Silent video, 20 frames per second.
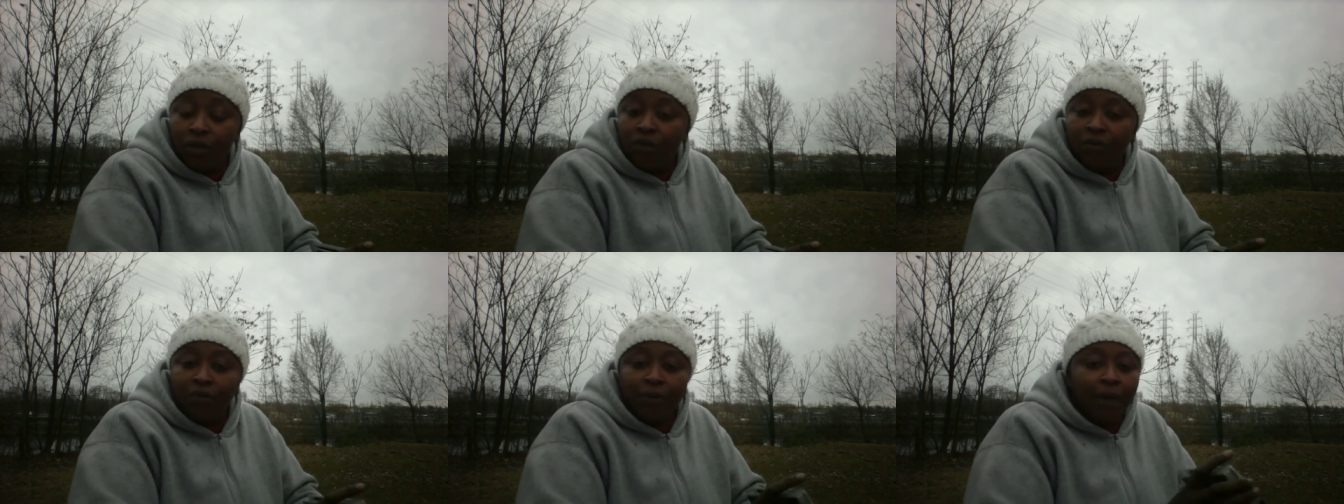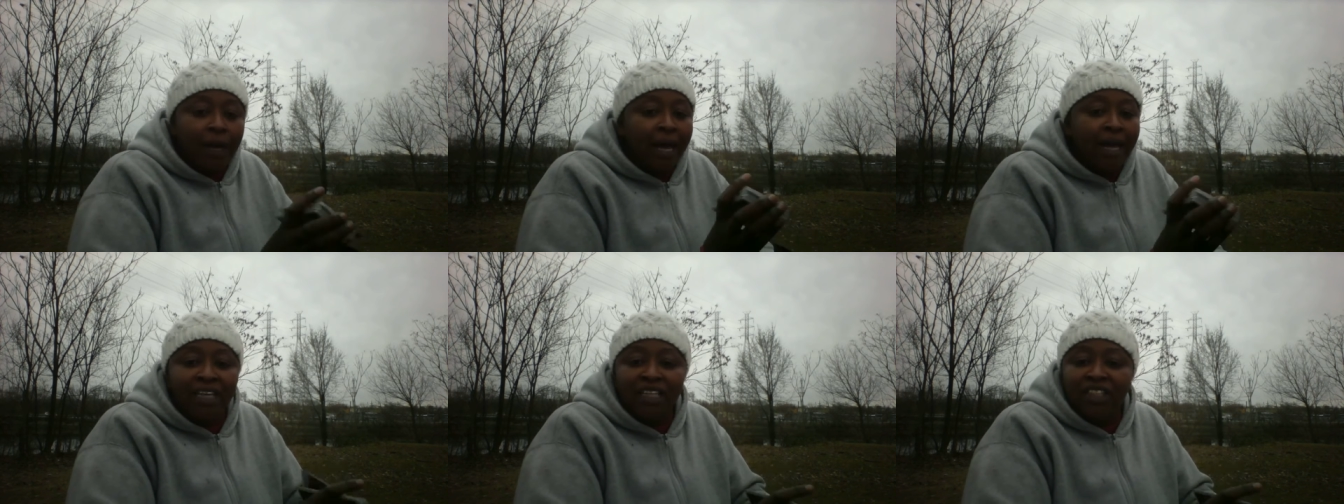
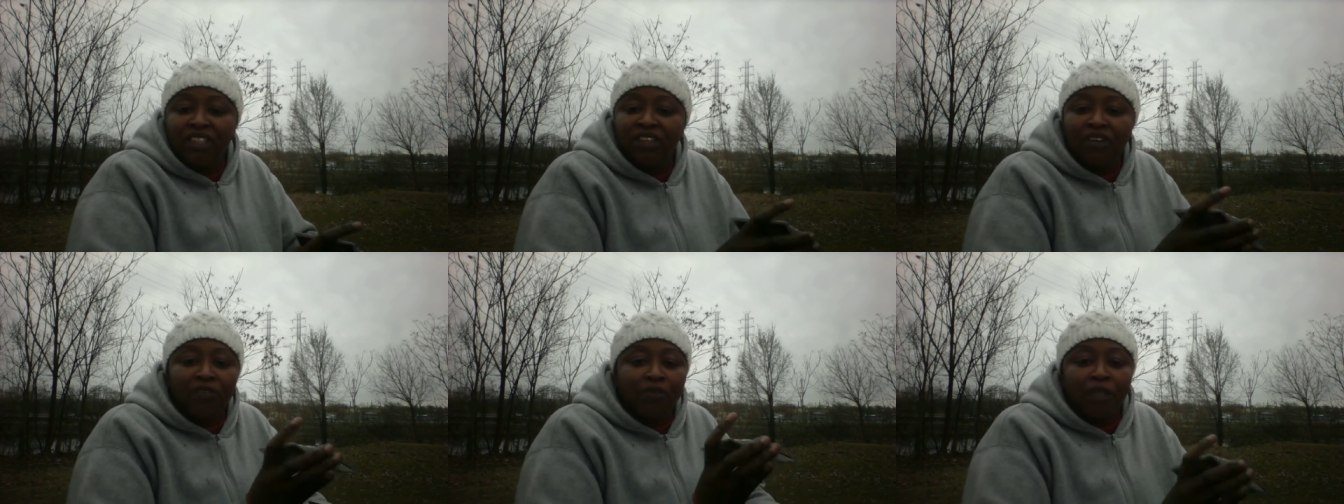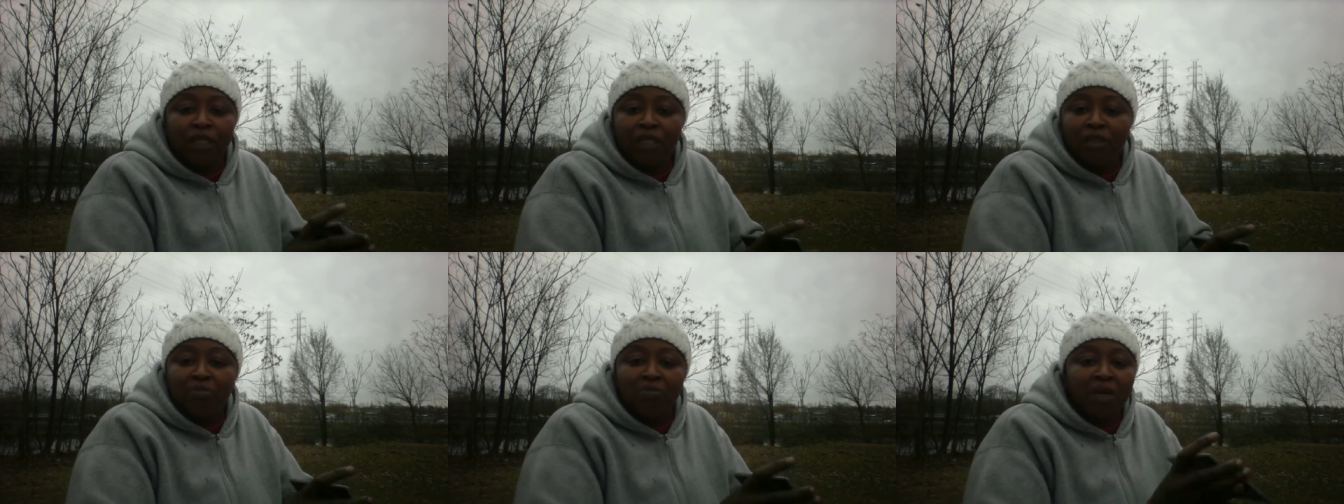I didn't shuffle
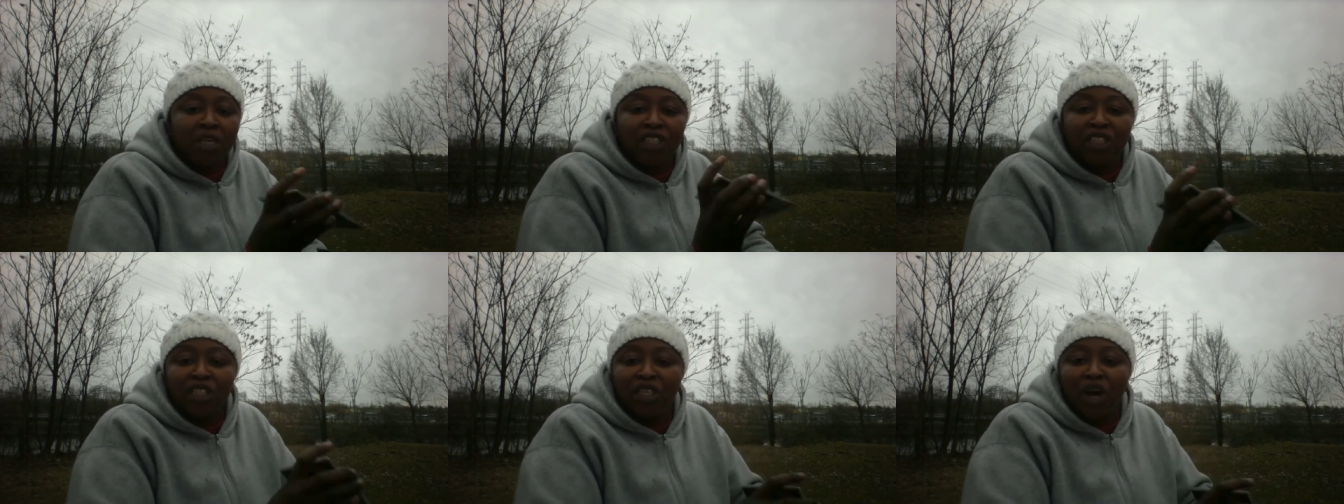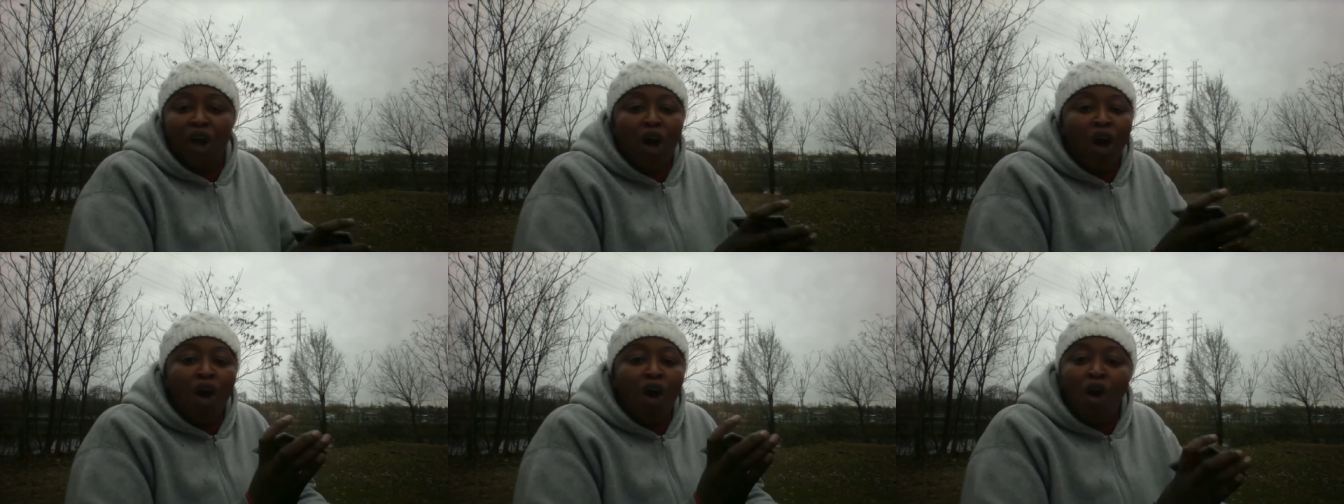this much
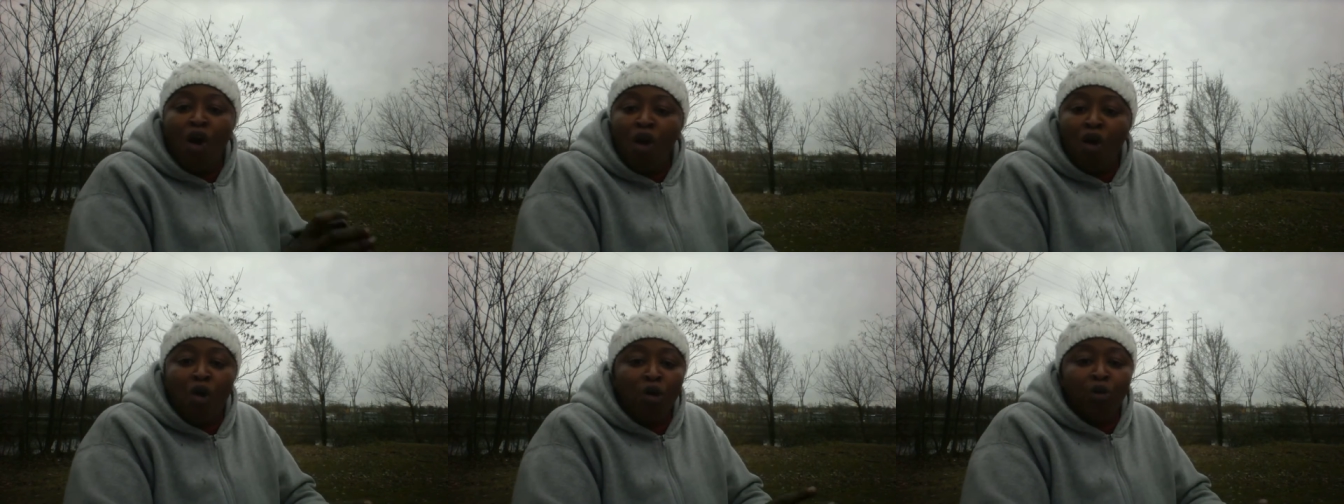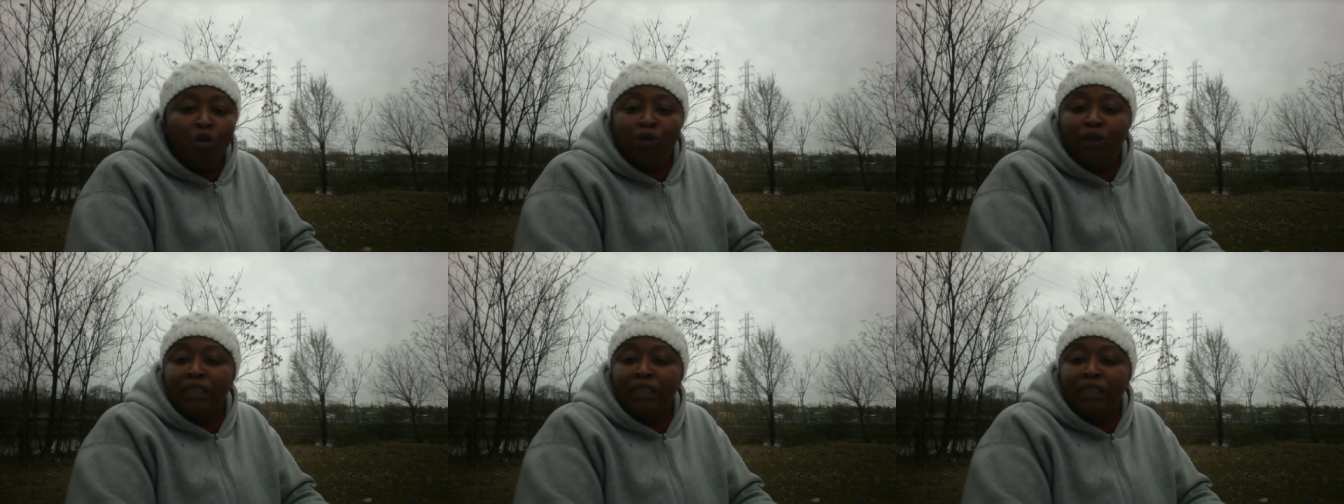the whole